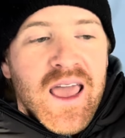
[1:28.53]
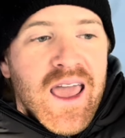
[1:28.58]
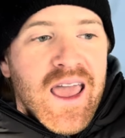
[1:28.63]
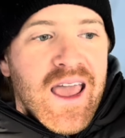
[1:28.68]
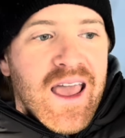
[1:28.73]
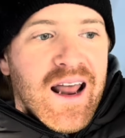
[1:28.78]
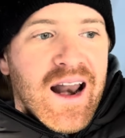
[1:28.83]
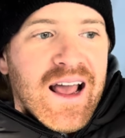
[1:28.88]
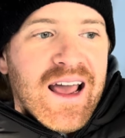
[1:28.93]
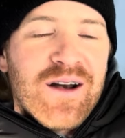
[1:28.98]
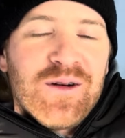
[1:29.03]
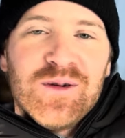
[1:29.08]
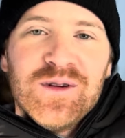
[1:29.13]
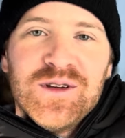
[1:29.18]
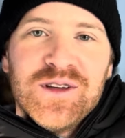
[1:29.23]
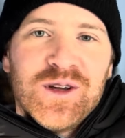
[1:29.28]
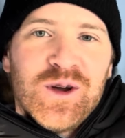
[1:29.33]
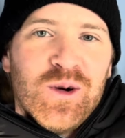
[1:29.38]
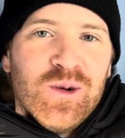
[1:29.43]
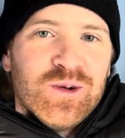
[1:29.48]
And I got a
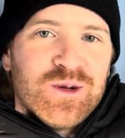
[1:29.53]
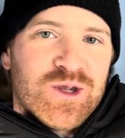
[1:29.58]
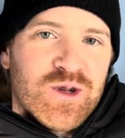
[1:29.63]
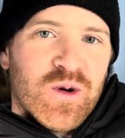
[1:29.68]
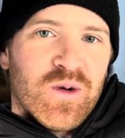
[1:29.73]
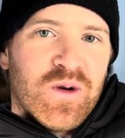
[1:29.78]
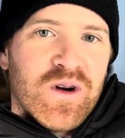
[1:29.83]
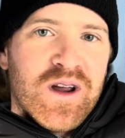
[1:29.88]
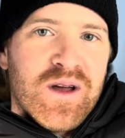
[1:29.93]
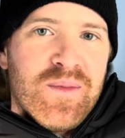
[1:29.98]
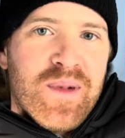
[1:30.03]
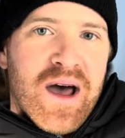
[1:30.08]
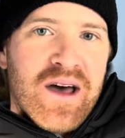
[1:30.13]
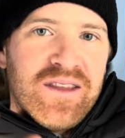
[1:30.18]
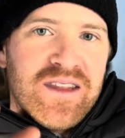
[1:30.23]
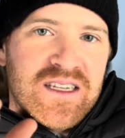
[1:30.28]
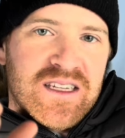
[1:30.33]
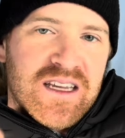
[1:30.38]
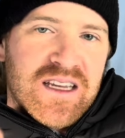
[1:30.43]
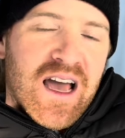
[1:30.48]
really cool story about
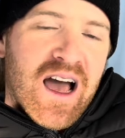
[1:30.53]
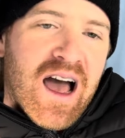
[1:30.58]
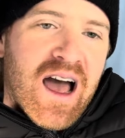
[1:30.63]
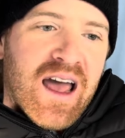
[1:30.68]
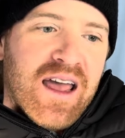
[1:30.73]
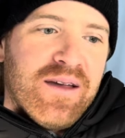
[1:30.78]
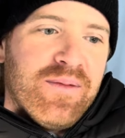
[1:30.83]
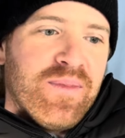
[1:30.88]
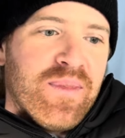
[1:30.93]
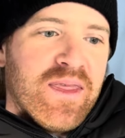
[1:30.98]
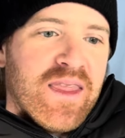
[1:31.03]
this guy